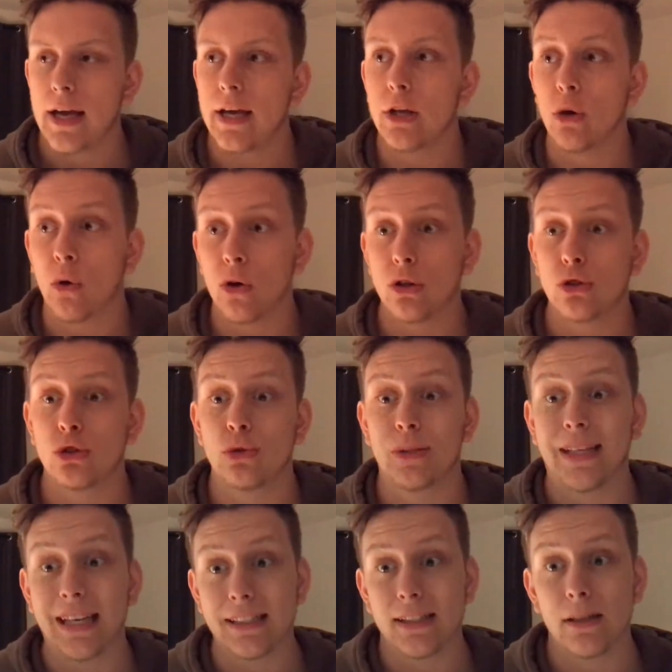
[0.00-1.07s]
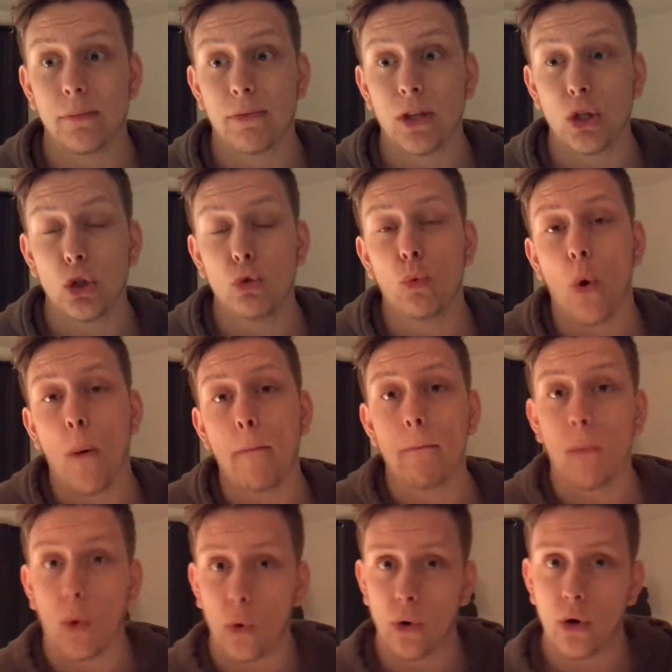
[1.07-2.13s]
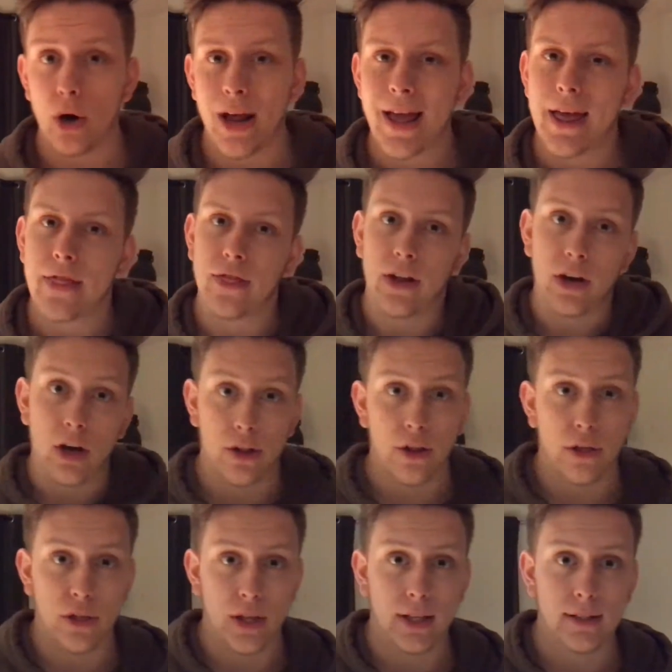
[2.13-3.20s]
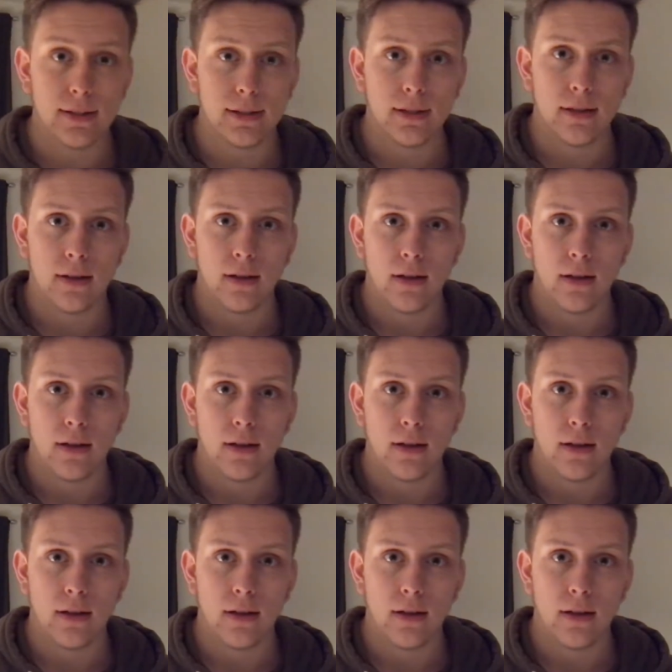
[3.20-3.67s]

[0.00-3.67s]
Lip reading: in order to get something you want more than other things,